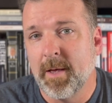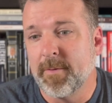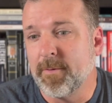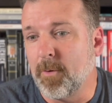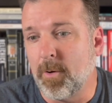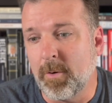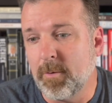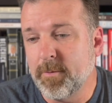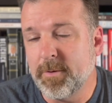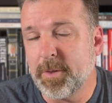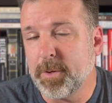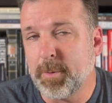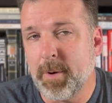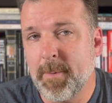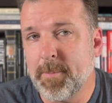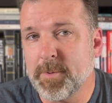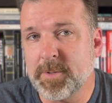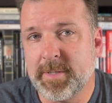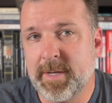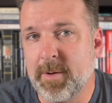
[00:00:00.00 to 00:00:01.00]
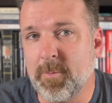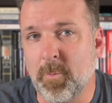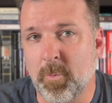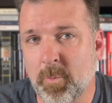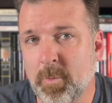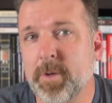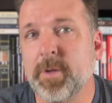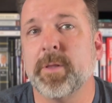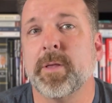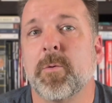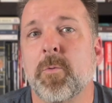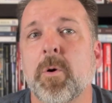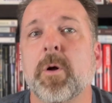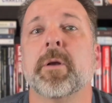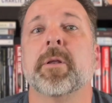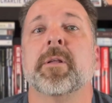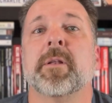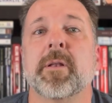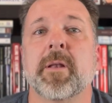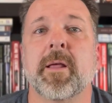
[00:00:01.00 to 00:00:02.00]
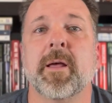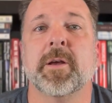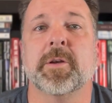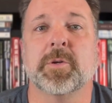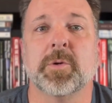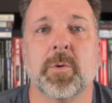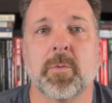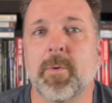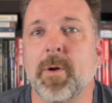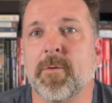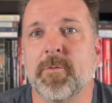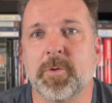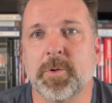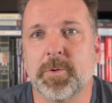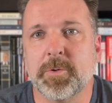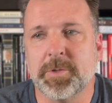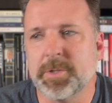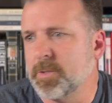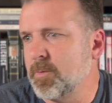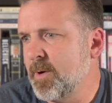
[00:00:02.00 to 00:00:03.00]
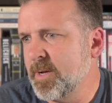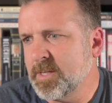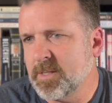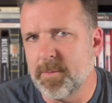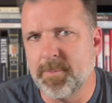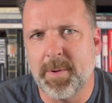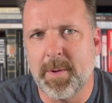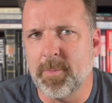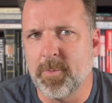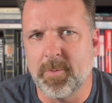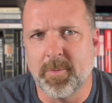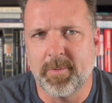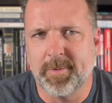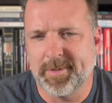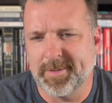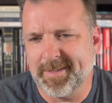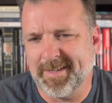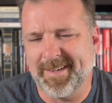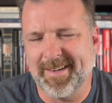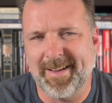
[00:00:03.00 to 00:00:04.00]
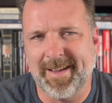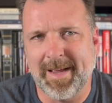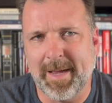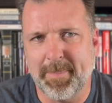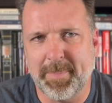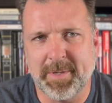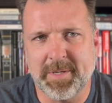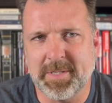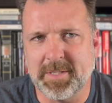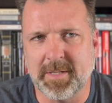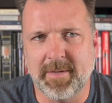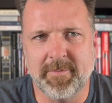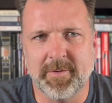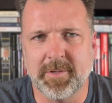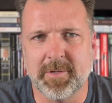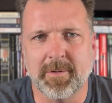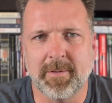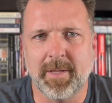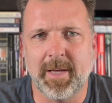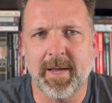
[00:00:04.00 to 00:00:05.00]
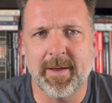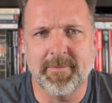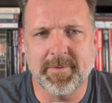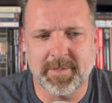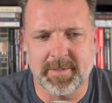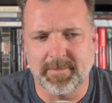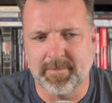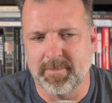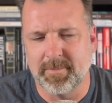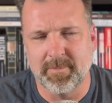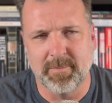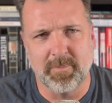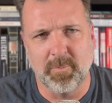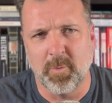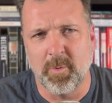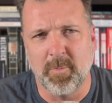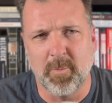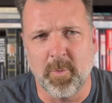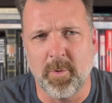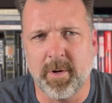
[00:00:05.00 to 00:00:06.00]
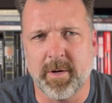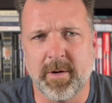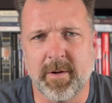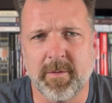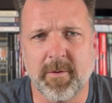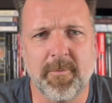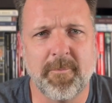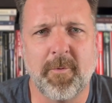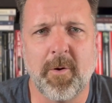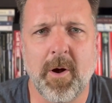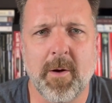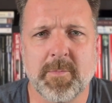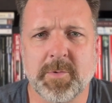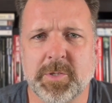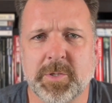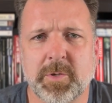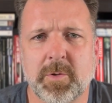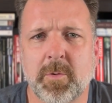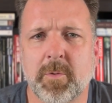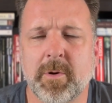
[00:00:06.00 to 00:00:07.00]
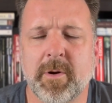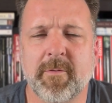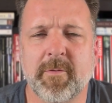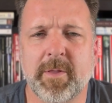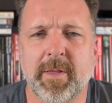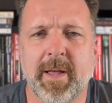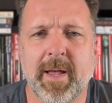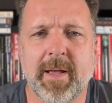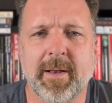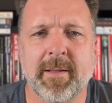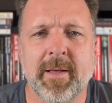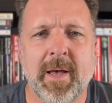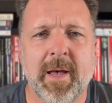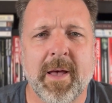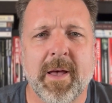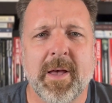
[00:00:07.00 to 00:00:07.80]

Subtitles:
Only 3% really wanted an actual revolution. The rest of the people were just kind of happy, just living their lives and working on their farms and doing whatever they had.